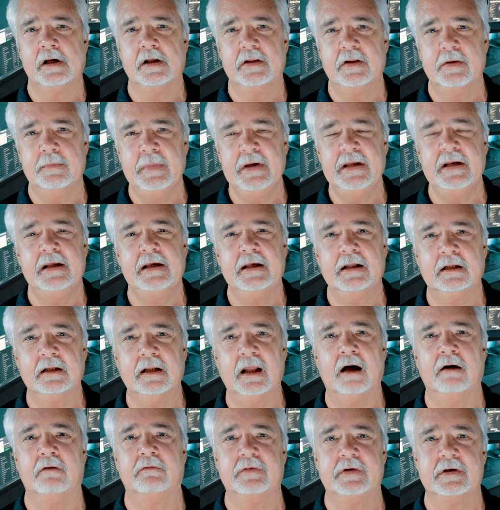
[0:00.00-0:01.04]
The media
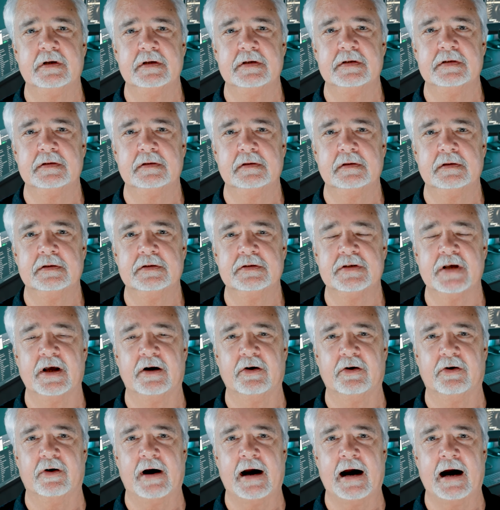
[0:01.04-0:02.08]
loved
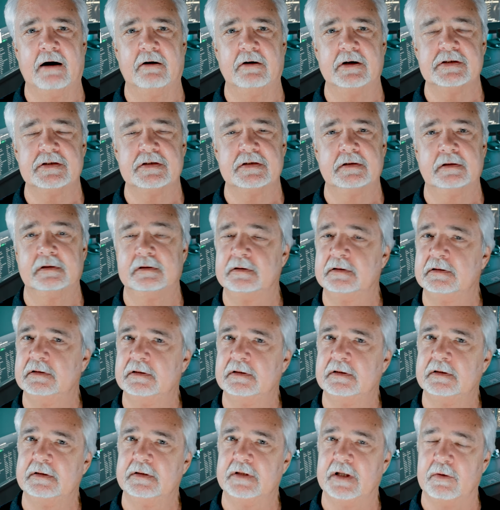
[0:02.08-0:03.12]
Senator Harris.
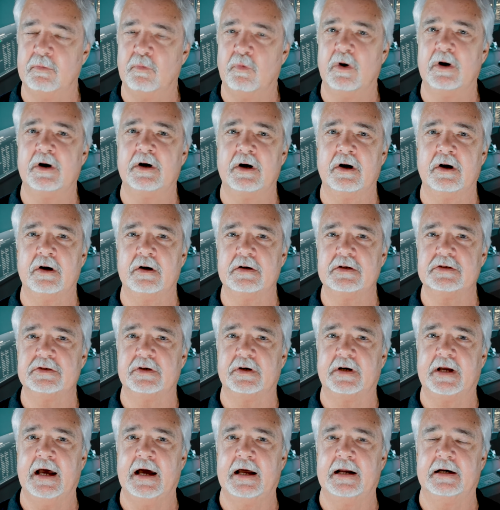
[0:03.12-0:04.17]
They wanted her as their
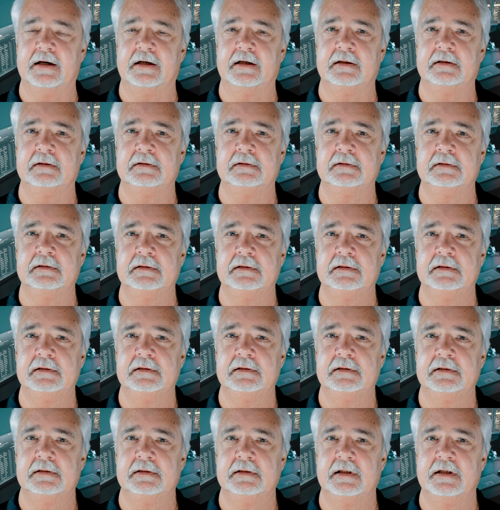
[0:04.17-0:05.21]
candidate.
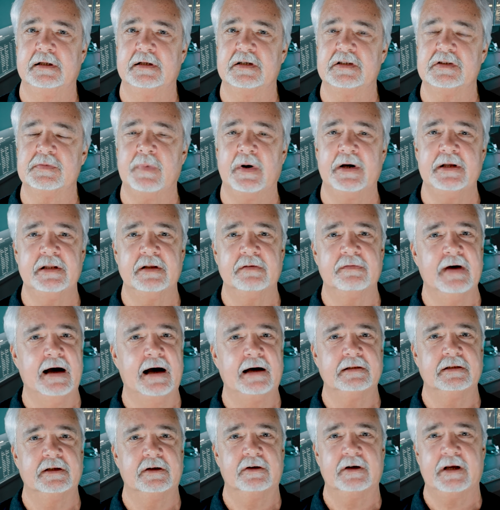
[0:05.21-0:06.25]
And despite the
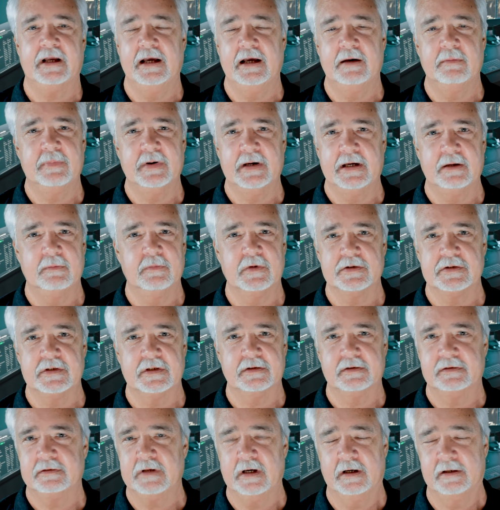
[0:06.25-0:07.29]
fact that her campaign was
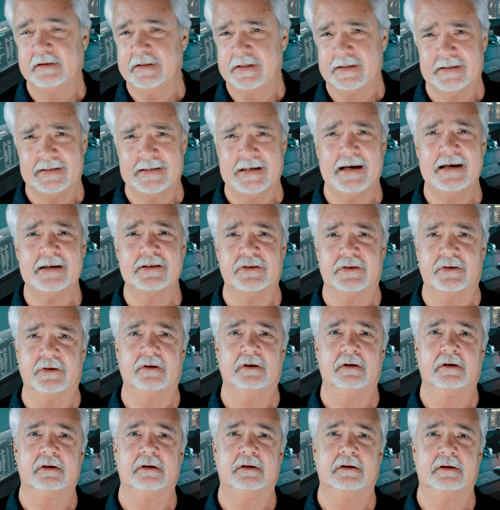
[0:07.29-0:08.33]
a disaster,
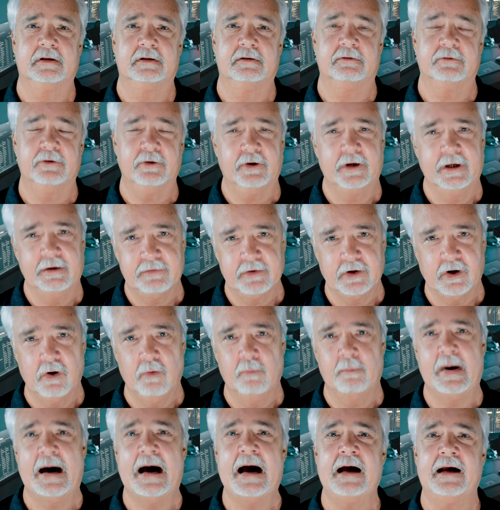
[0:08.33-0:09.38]
really, if you go
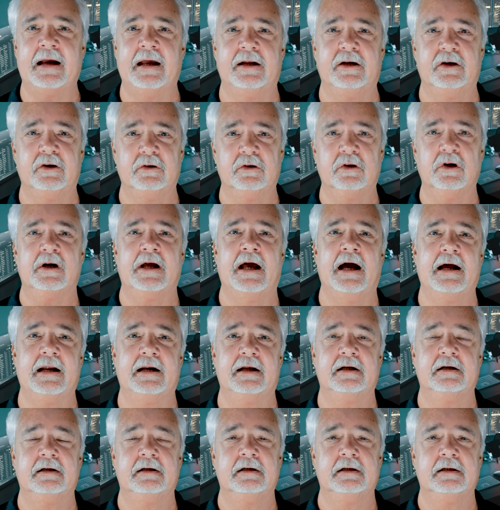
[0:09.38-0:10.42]
back and you look at
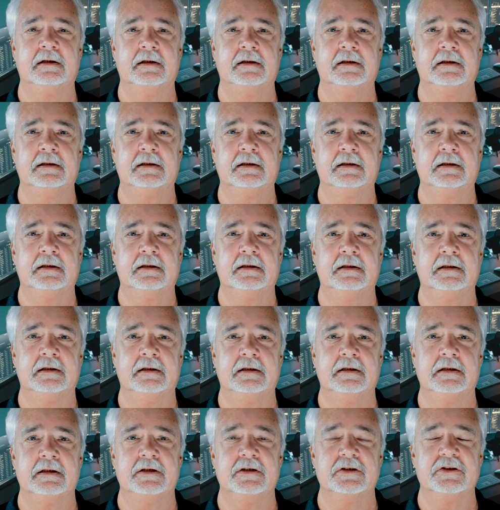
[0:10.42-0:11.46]
it,
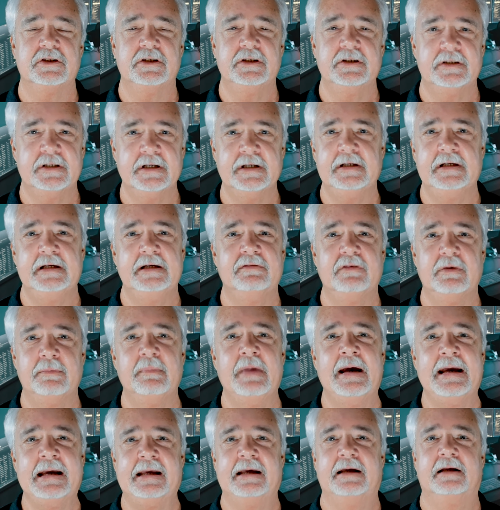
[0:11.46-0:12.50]
she didn't even
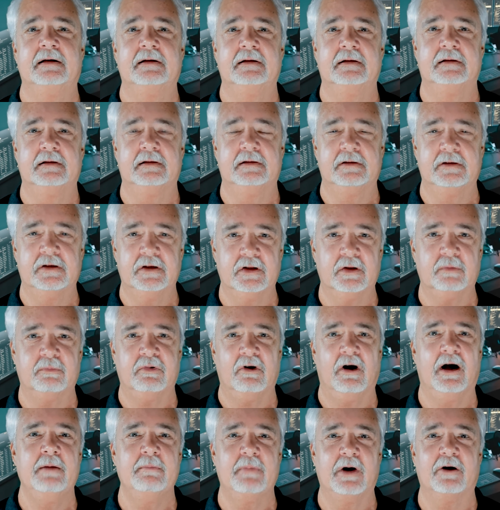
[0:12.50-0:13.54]
make it to the
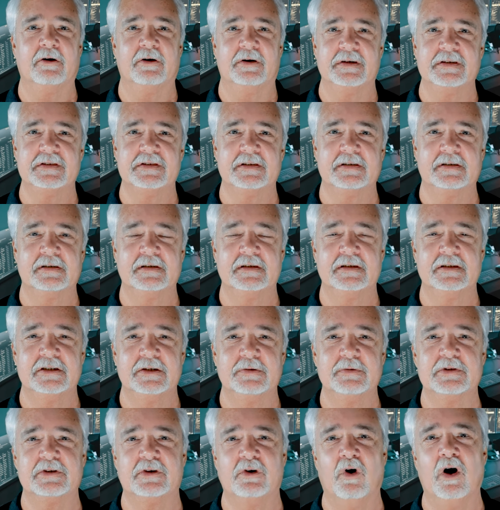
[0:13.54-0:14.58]
primaries. She
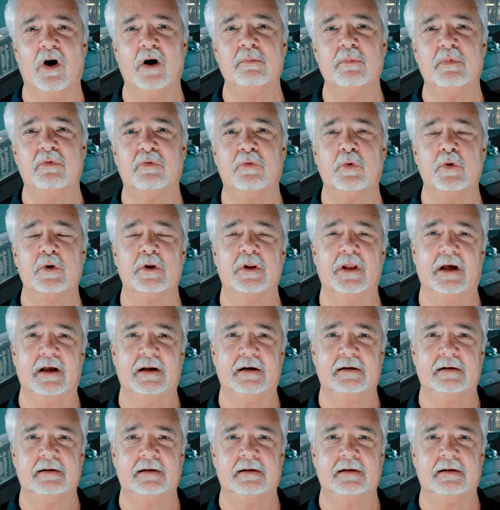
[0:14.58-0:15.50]
was gone before that.